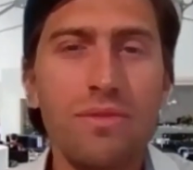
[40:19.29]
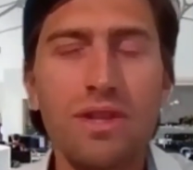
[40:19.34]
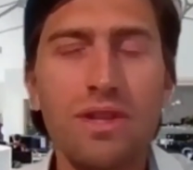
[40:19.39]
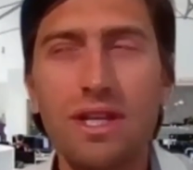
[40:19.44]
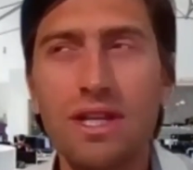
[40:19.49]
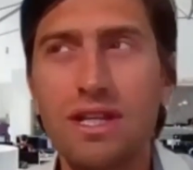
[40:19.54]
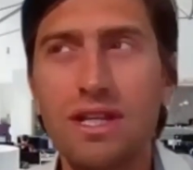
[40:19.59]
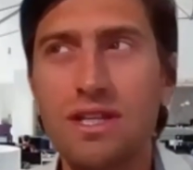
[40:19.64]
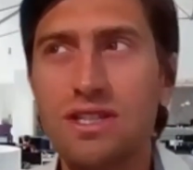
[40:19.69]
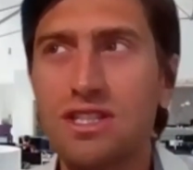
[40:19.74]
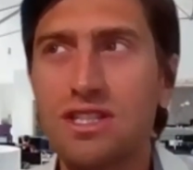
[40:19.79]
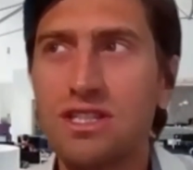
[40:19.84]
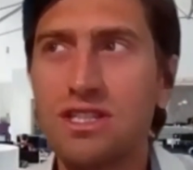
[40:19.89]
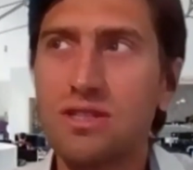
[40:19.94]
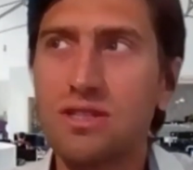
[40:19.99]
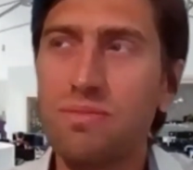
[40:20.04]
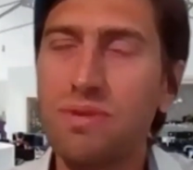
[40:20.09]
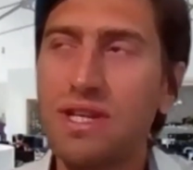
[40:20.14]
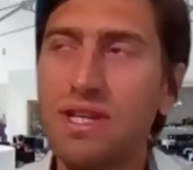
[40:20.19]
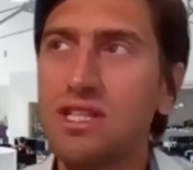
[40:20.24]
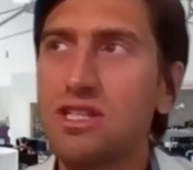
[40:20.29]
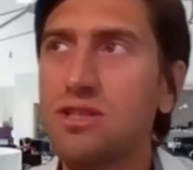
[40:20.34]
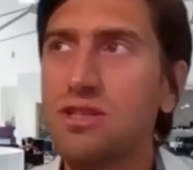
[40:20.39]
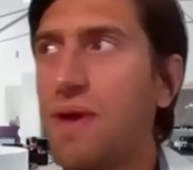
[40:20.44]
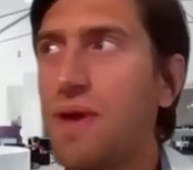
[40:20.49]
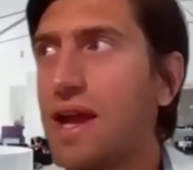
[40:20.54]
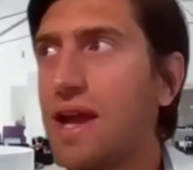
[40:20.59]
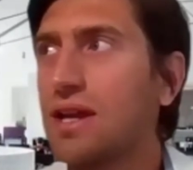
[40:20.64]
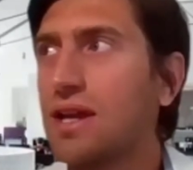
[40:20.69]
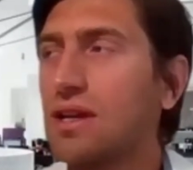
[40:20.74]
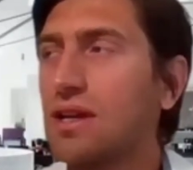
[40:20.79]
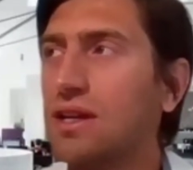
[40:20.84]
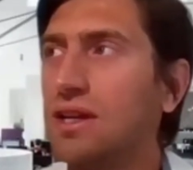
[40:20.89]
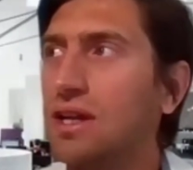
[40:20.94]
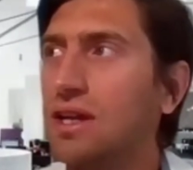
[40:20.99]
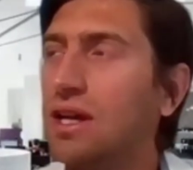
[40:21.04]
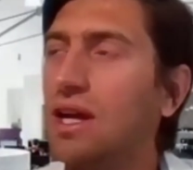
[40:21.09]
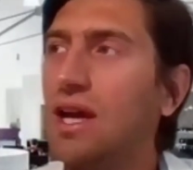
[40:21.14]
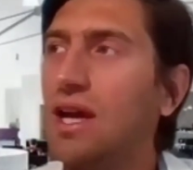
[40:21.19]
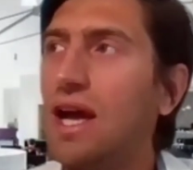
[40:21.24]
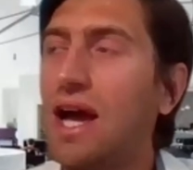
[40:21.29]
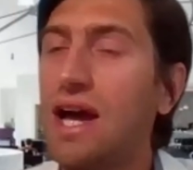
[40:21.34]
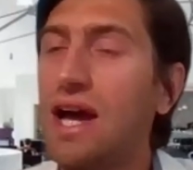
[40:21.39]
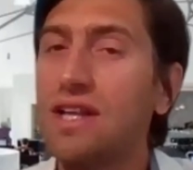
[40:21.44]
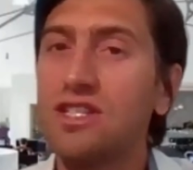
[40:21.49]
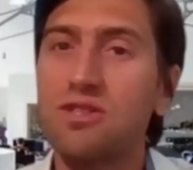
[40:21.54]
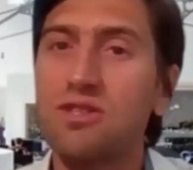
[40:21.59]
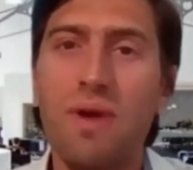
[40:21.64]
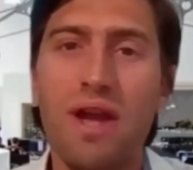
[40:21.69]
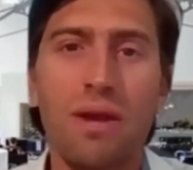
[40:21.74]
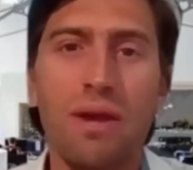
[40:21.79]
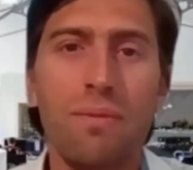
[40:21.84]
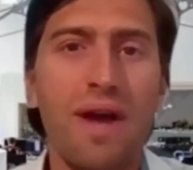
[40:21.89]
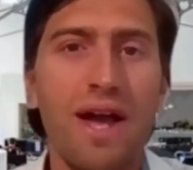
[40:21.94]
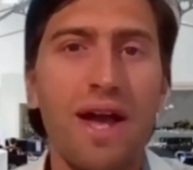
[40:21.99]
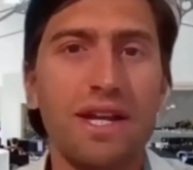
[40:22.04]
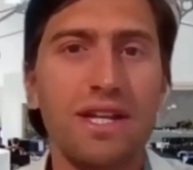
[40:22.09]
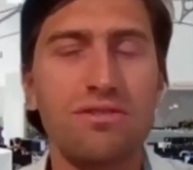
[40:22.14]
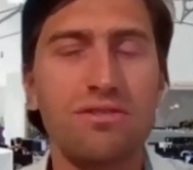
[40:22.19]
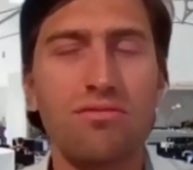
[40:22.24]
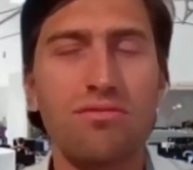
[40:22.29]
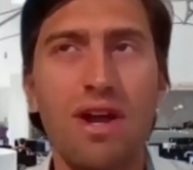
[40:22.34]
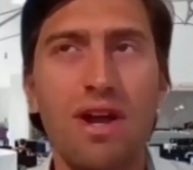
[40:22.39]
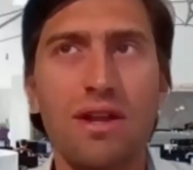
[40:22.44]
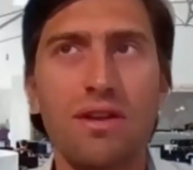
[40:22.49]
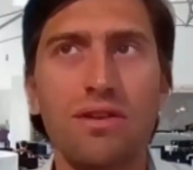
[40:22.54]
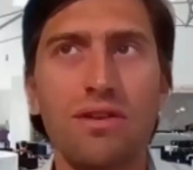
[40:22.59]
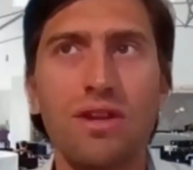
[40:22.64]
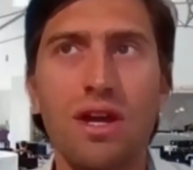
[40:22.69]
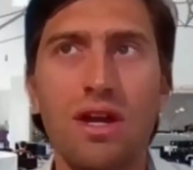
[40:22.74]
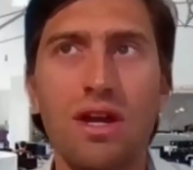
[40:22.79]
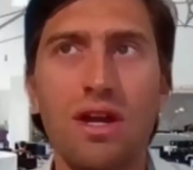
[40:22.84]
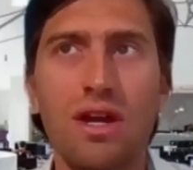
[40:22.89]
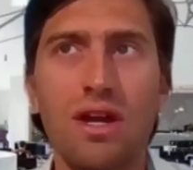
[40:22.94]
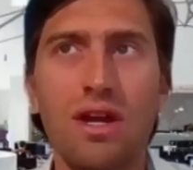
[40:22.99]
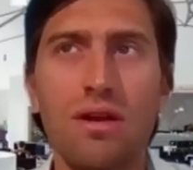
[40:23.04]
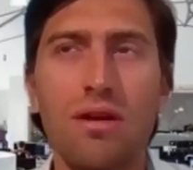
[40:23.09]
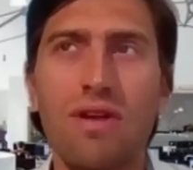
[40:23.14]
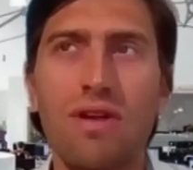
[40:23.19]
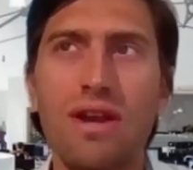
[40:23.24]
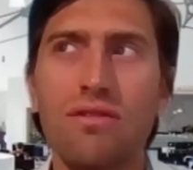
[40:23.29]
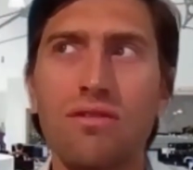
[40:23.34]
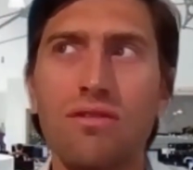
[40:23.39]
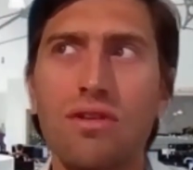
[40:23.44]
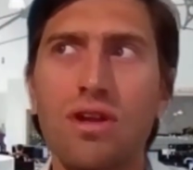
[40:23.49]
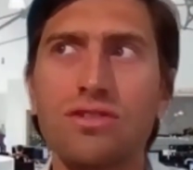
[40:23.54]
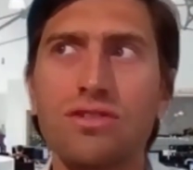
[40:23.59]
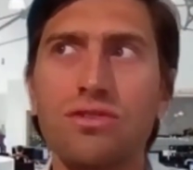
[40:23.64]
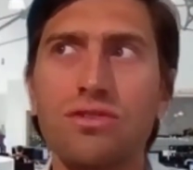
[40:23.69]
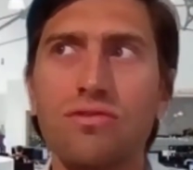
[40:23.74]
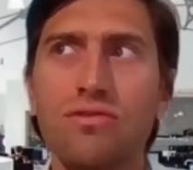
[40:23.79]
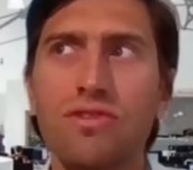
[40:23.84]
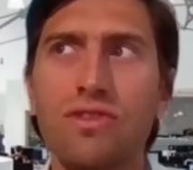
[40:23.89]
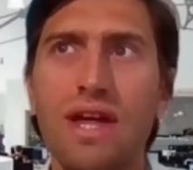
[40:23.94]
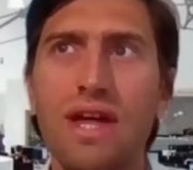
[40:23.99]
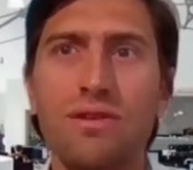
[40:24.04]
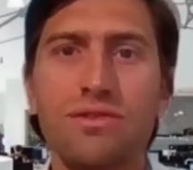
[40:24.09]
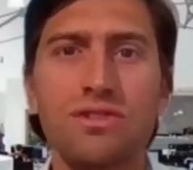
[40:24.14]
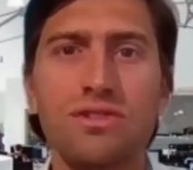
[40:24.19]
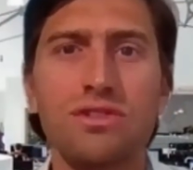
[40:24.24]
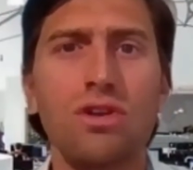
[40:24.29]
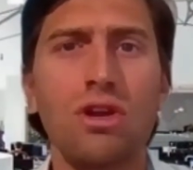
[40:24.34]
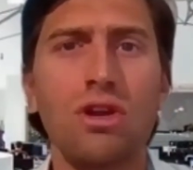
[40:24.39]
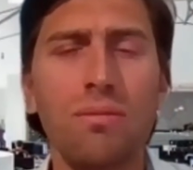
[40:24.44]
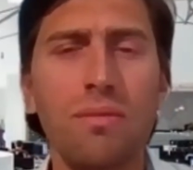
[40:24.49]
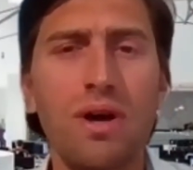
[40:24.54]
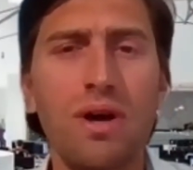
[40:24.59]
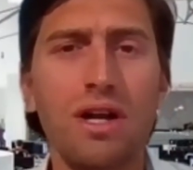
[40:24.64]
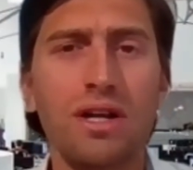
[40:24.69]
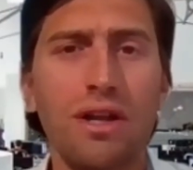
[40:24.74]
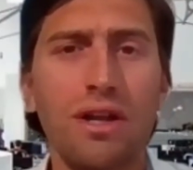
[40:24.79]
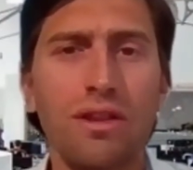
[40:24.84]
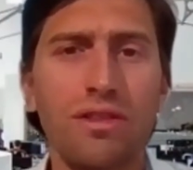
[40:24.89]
The speed spec and spec pack is around a sort of $1,000 mark,